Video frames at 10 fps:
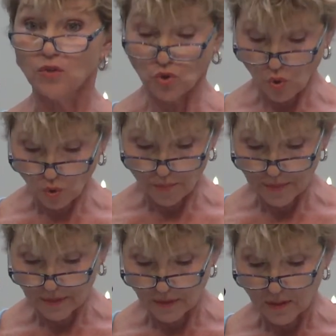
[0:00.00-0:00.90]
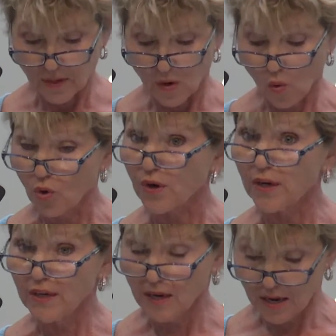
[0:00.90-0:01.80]
torpid or
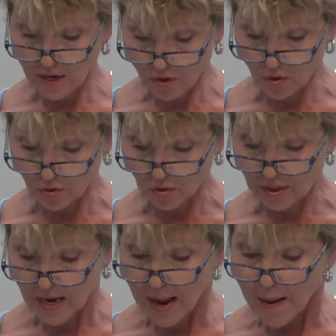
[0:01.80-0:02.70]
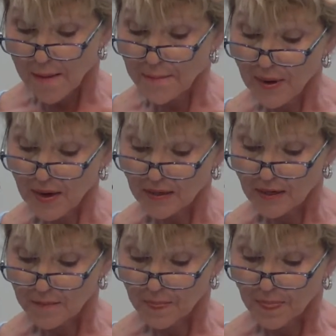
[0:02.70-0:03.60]
in, inert, but
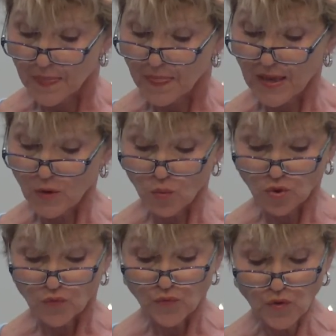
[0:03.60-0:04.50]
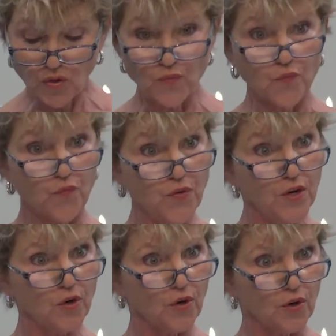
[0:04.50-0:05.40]
that it was full of
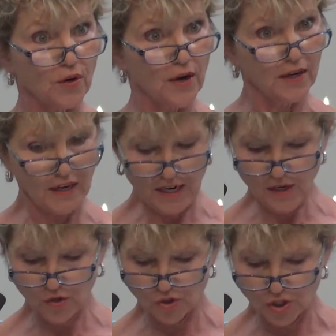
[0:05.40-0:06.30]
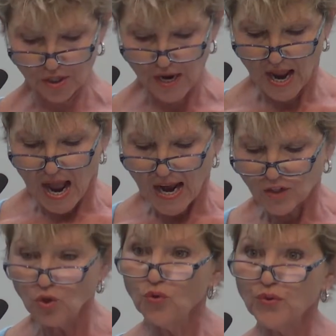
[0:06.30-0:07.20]
vigor and energy. I
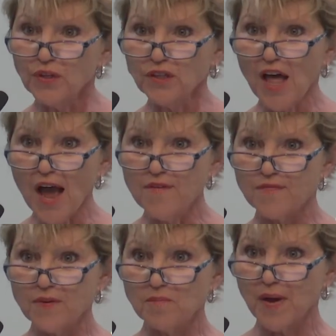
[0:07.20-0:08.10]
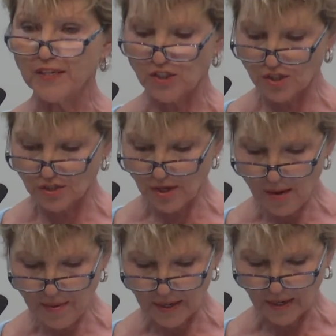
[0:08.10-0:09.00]
told the life in my
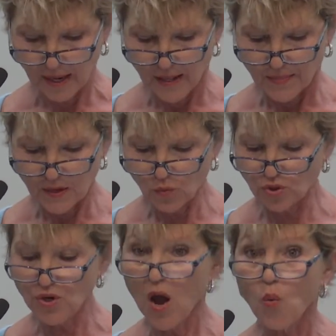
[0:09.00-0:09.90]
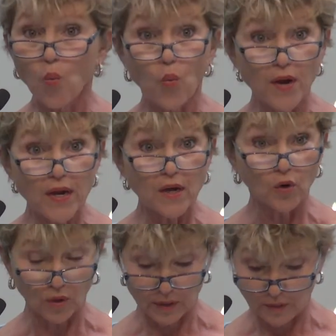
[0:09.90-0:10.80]
stomach that it was not weak
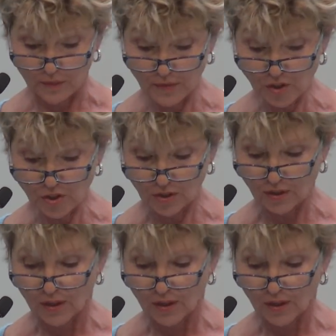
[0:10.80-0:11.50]
or inefficient,